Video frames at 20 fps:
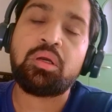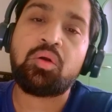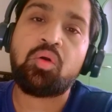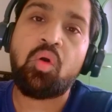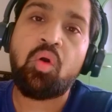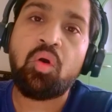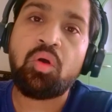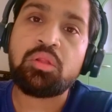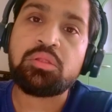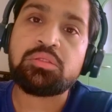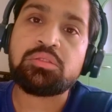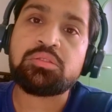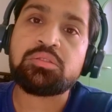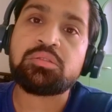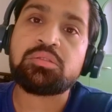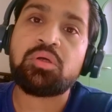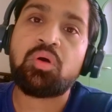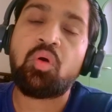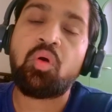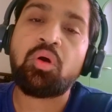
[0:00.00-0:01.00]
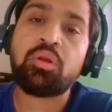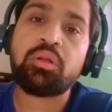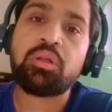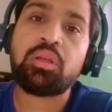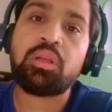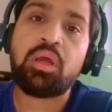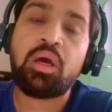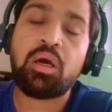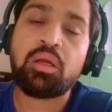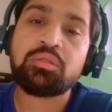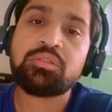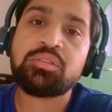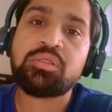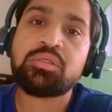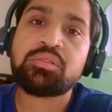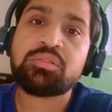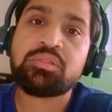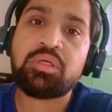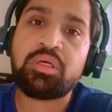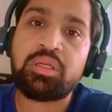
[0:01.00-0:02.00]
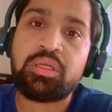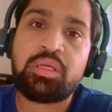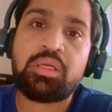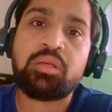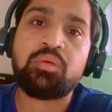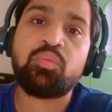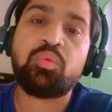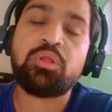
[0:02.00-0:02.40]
calls on a larger screen